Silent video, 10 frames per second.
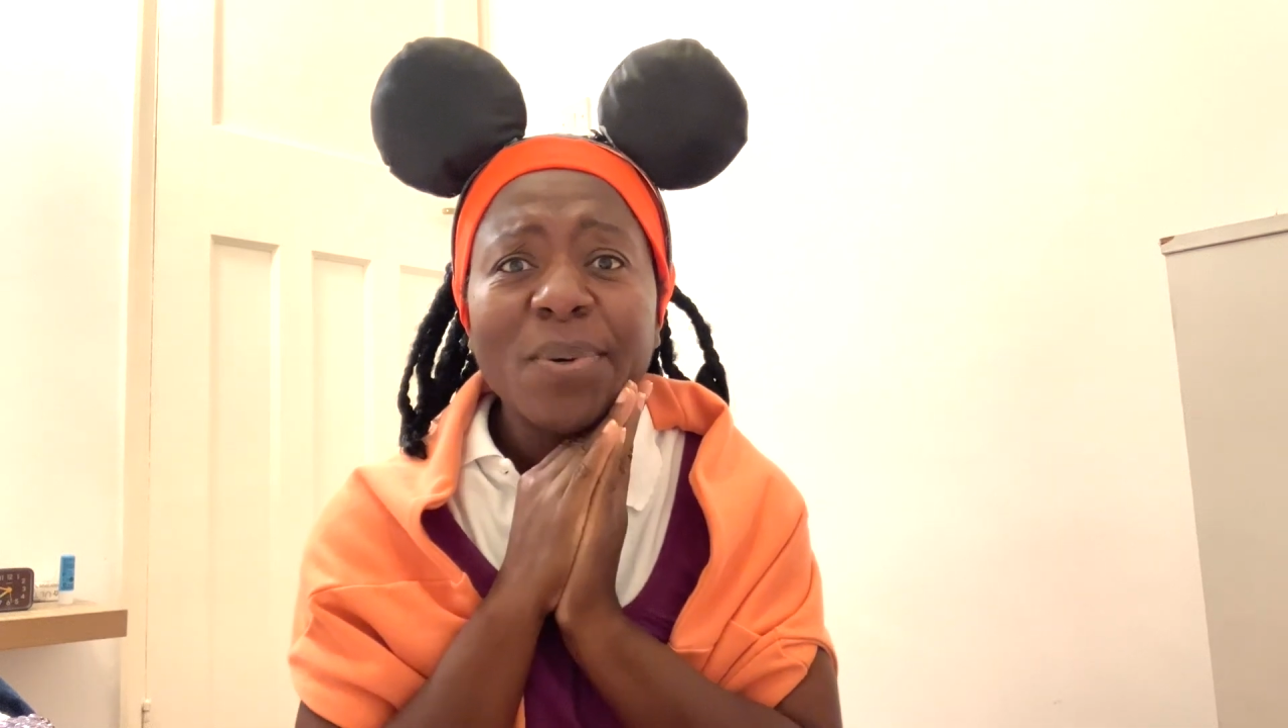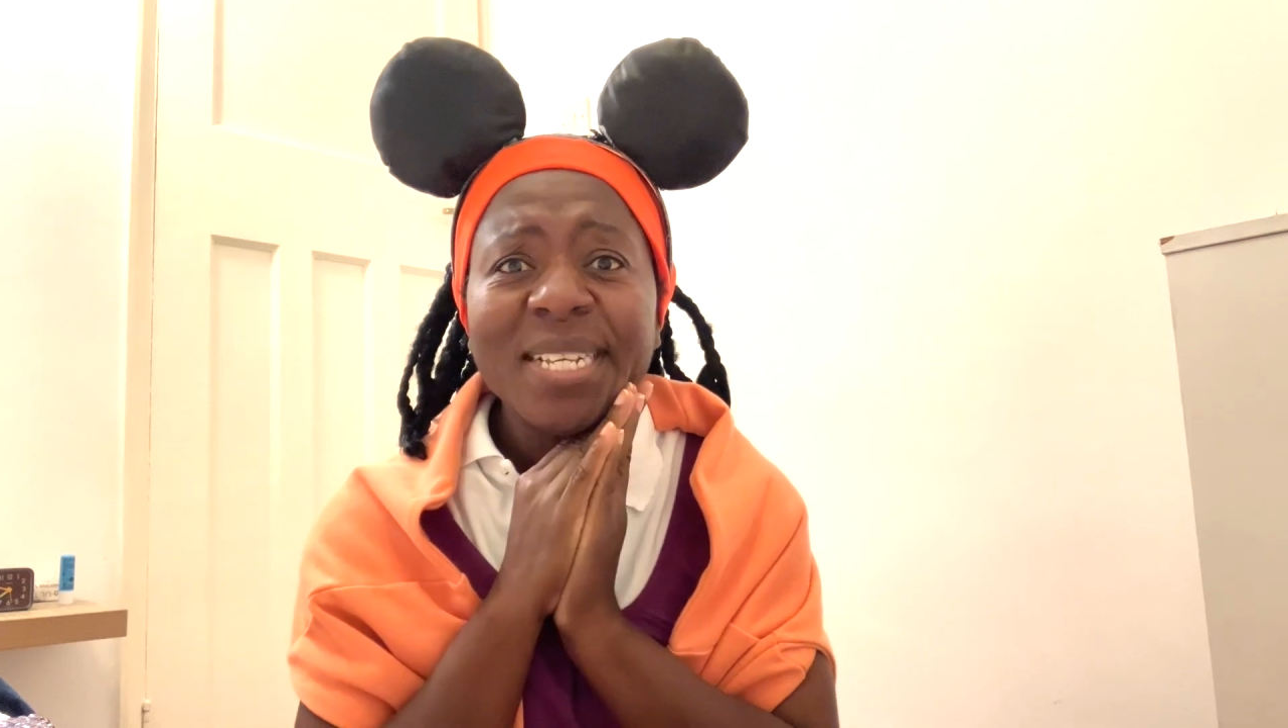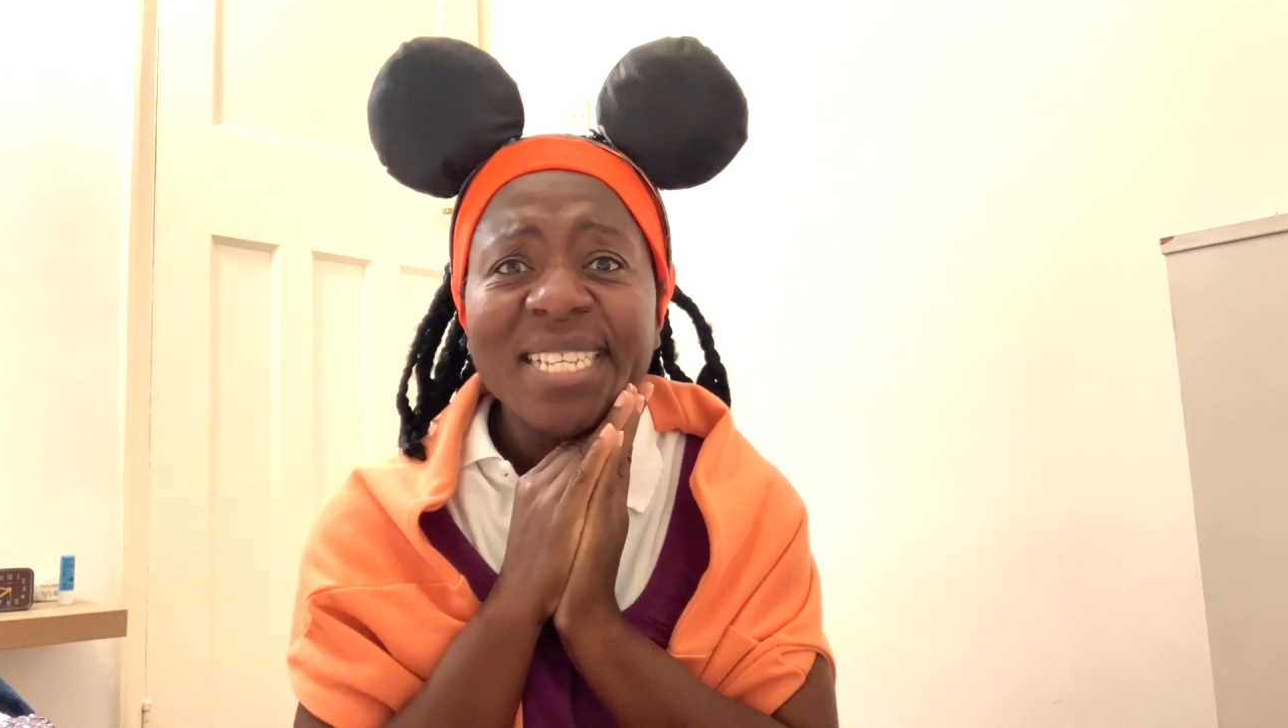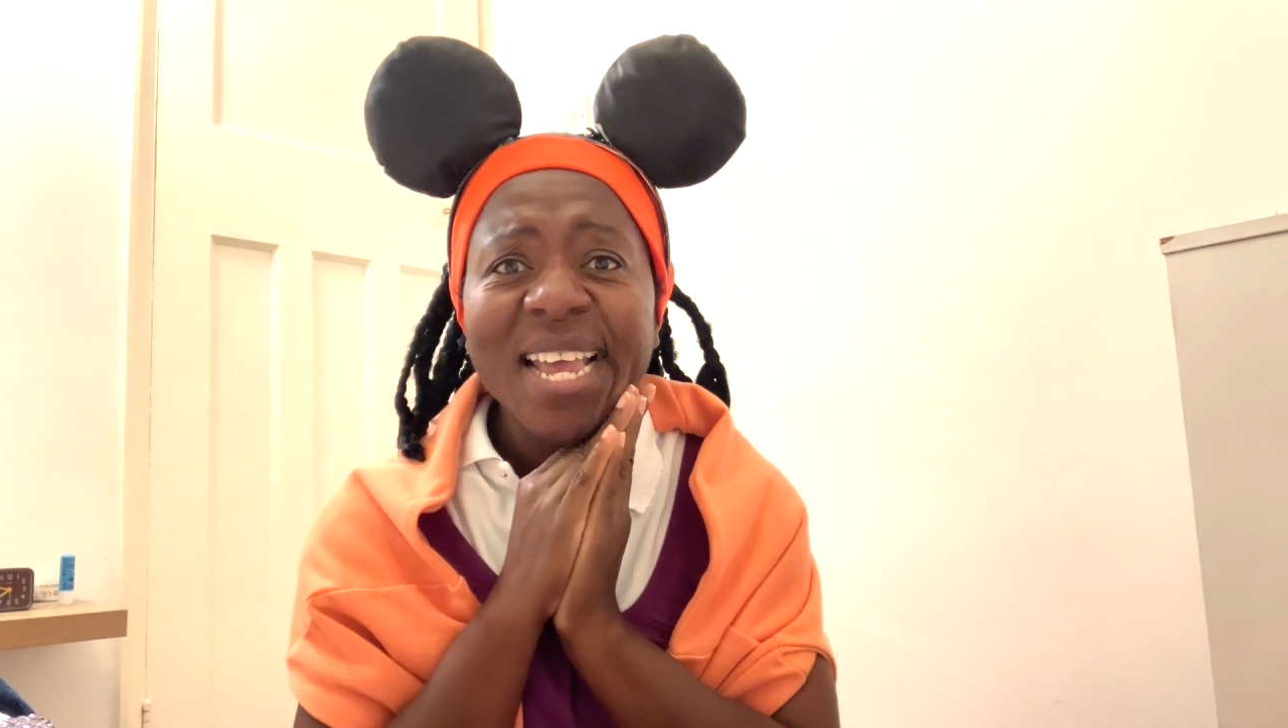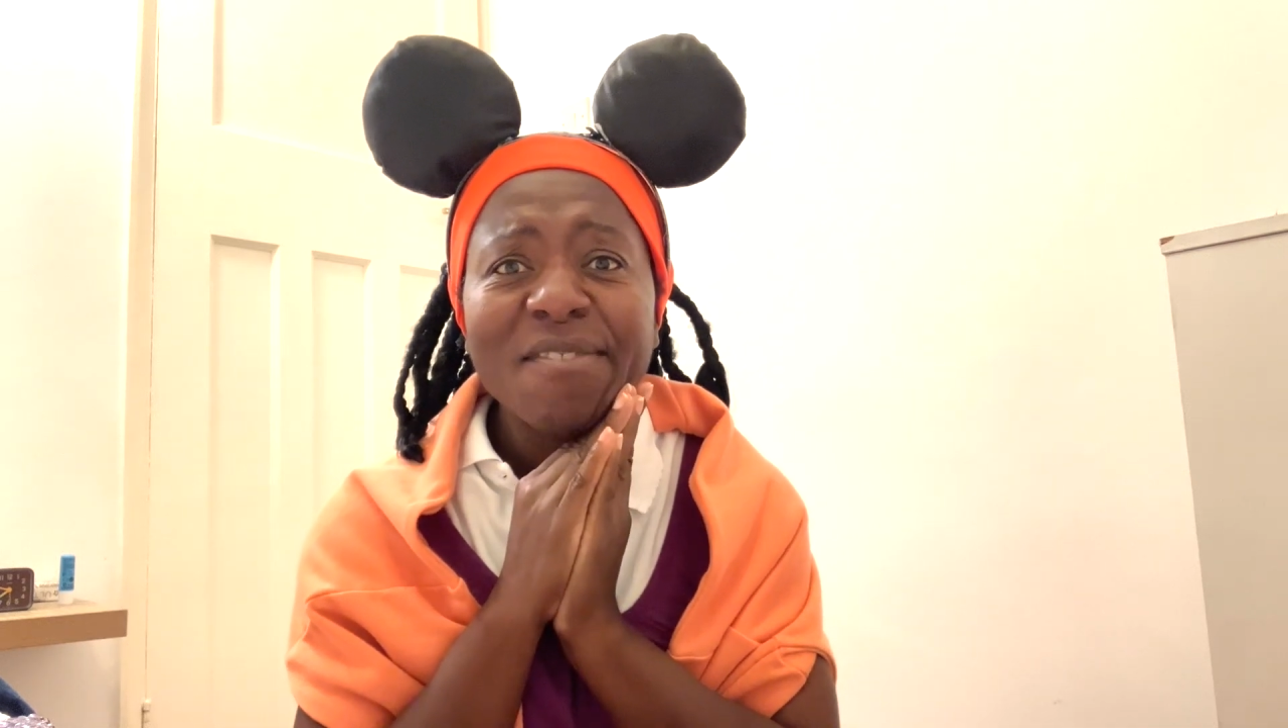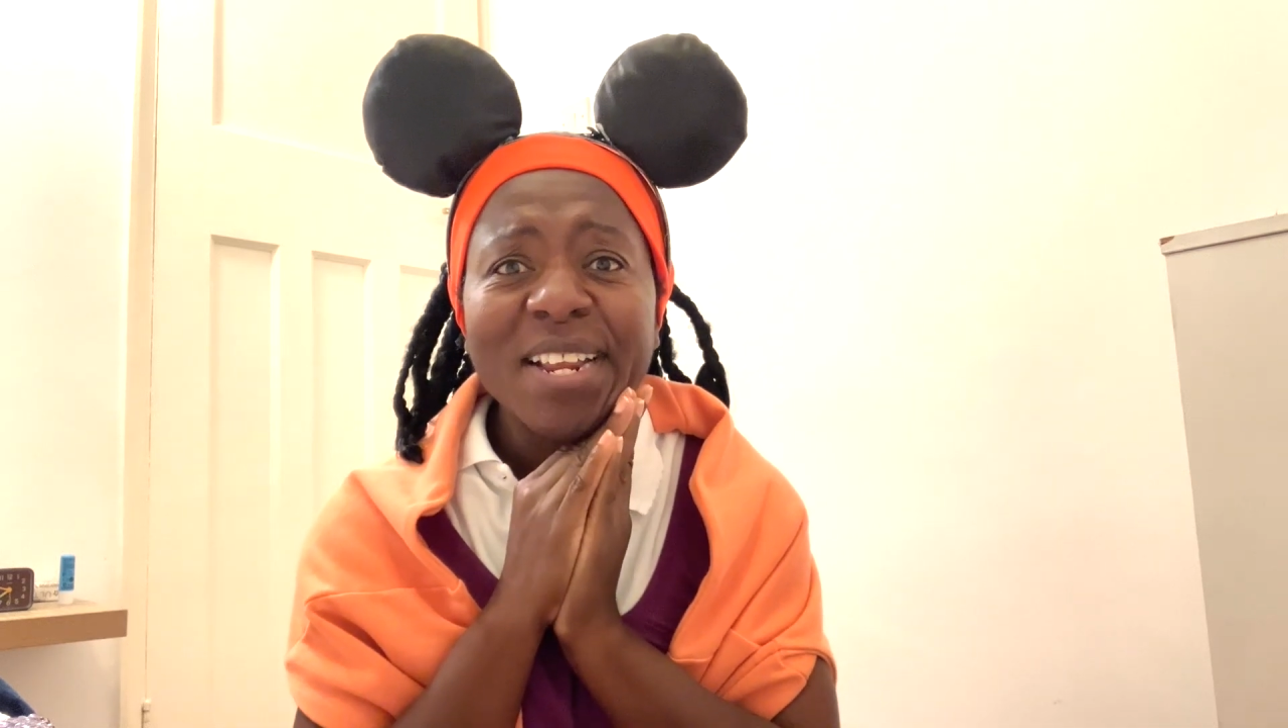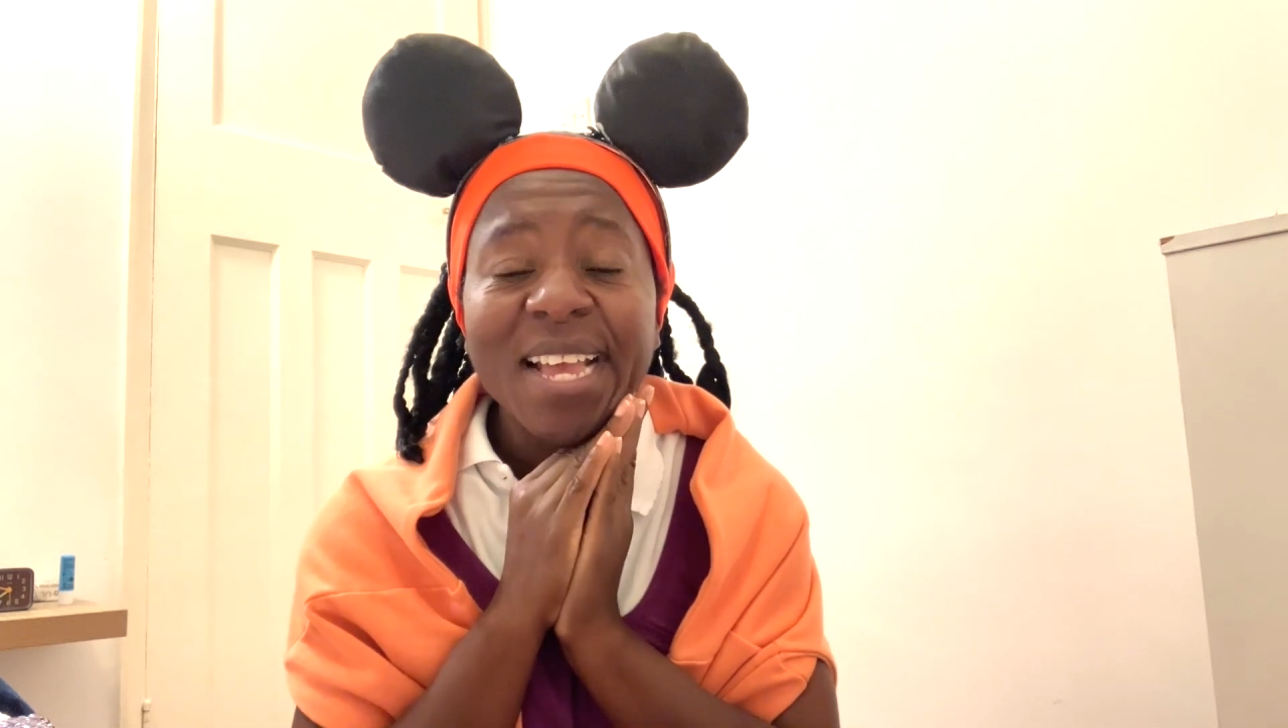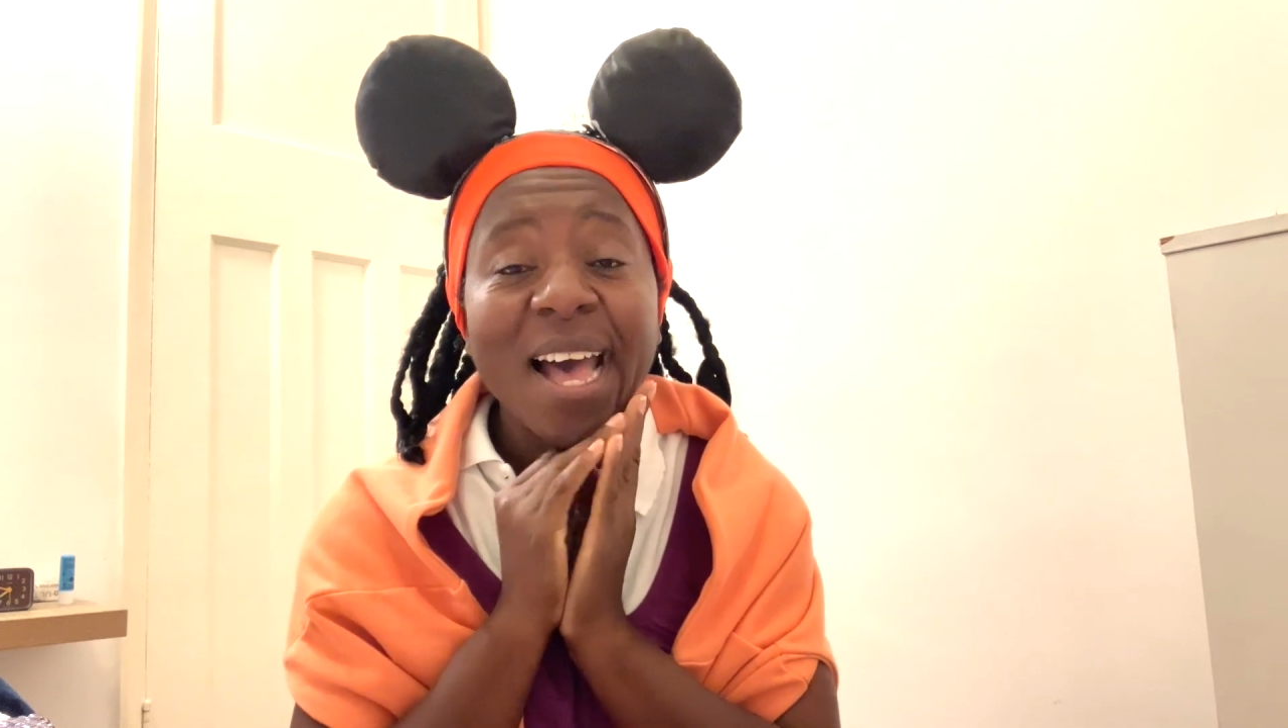want to say really?